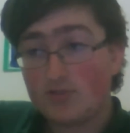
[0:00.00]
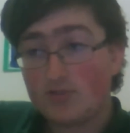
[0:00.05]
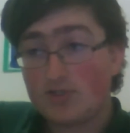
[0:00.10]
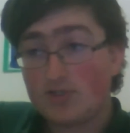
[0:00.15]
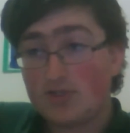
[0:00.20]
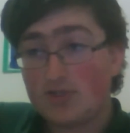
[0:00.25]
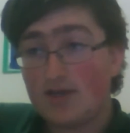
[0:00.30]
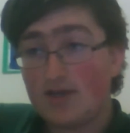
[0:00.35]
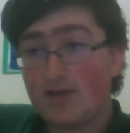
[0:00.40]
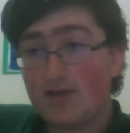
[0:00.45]

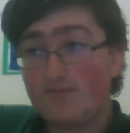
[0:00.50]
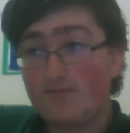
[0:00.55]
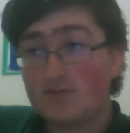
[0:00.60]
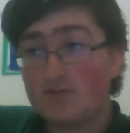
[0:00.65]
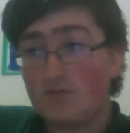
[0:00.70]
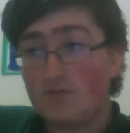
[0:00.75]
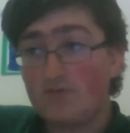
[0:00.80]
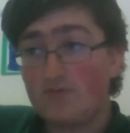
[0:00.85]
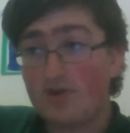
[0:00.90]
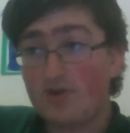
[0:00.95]
They've
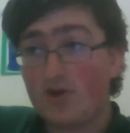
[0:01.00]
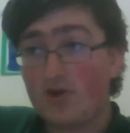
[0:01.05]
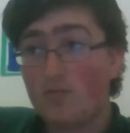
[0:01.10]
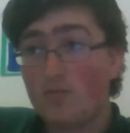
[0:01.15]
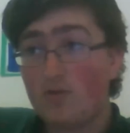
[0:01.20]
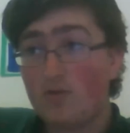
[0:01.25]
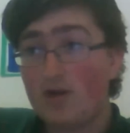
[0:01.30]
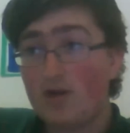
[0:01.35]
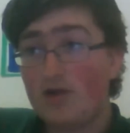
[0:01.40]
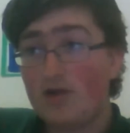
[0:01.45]
done very
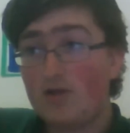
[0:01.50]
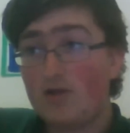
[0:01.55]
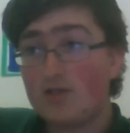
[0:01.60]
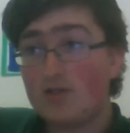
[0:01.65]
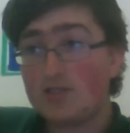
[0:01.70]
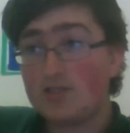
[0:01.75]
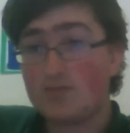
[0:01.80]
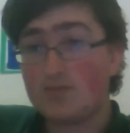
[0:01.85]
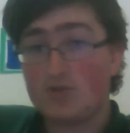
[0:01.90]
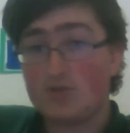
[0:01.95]
well in
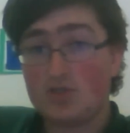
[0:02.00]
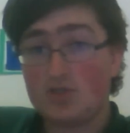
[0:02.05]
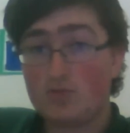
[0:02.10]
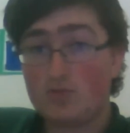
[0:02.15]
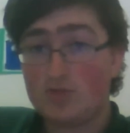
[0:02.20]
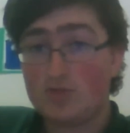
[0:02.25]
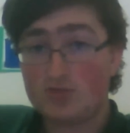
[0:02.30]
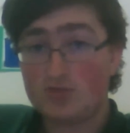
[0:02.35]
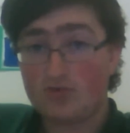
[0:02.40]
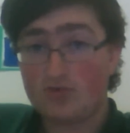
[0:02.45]
some of the
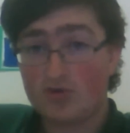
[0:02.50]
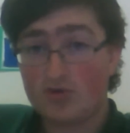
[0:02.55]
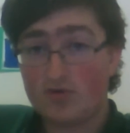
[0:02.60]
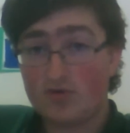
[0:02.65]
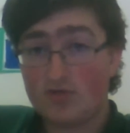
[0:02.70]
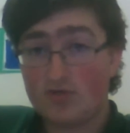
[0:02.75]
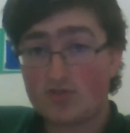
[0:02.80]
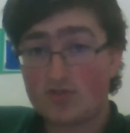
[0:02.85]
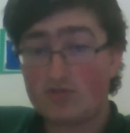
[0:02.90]
Swiss tournaments,